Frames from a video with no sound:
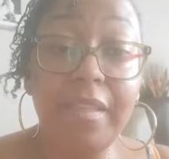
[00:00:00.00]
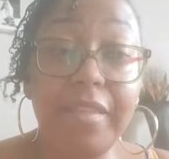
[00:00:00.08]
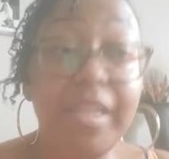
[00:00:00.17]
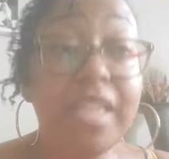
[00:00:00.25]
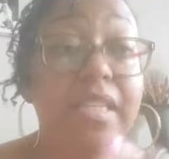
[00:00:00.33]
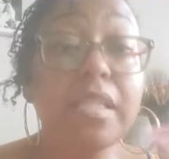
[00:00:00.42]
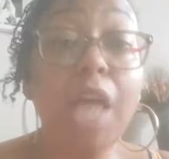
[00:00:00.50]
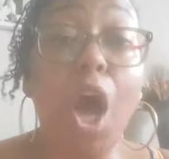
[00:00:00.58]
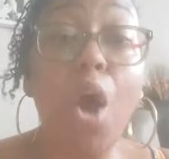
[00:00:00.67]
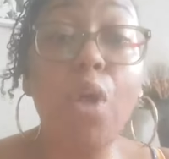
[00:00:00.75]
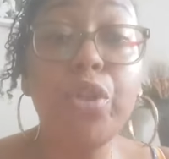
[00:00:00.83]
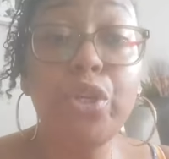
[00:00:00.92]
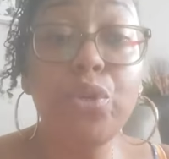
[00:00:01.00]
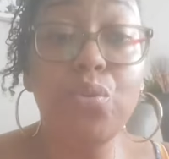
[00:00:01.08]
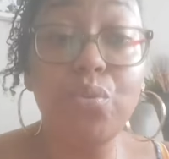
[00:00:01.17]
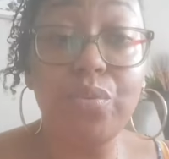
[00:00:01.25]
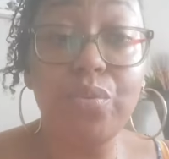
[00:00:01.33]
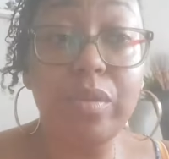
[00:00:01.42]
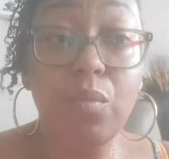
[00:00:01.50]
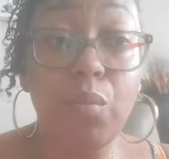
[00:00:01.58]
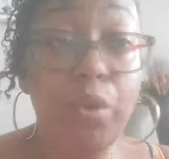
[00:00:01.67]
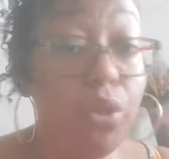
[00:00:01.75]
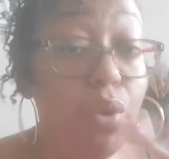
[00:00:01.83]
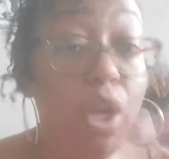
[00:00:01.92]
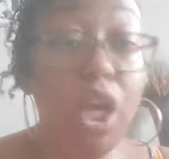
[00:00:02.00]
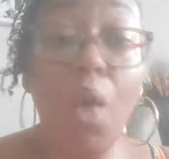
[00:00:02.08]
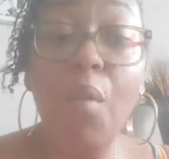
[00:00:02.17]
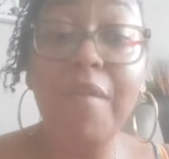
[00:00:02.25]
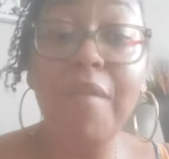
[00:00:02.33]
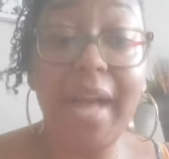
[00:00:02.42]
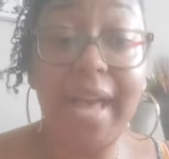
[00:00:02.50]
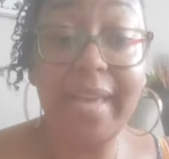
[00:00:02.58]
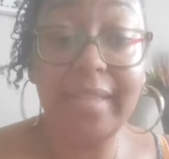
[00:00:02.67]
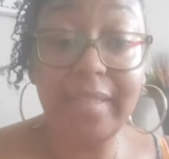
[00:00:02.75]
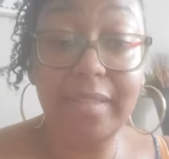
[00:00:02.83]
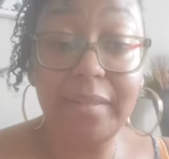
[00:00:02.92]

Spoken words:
this is all news where you can go and find it.